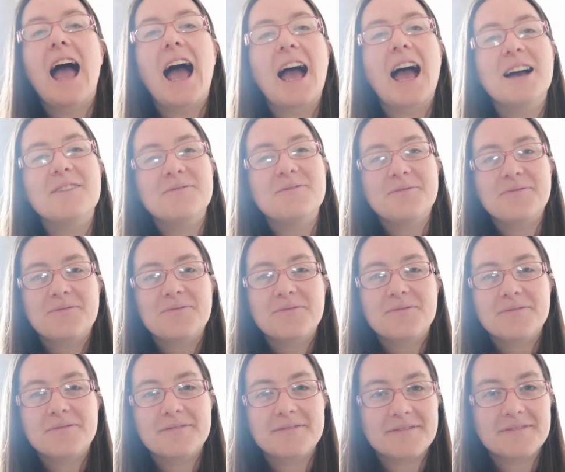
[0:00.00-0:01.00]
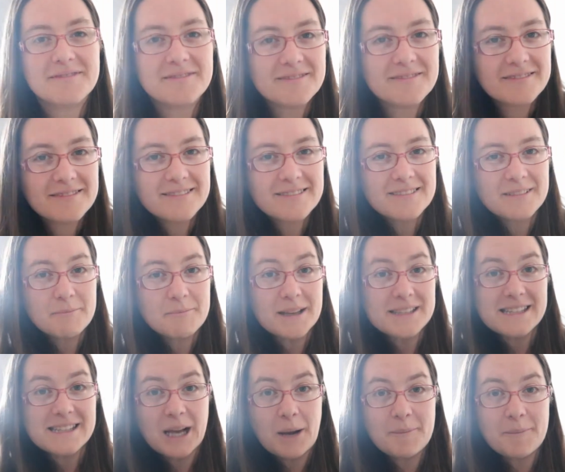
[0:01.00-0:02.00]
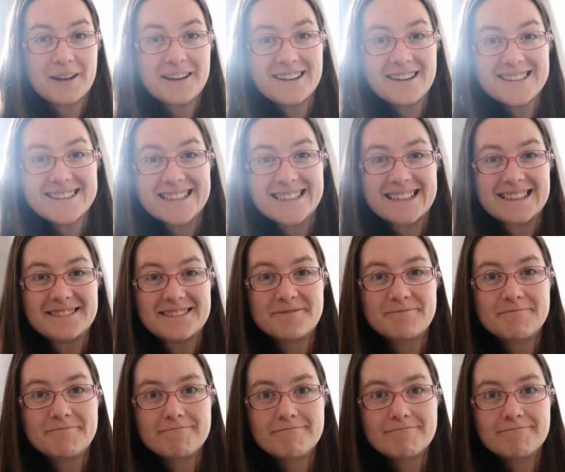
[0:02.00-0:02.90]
Um, messing up my lighting.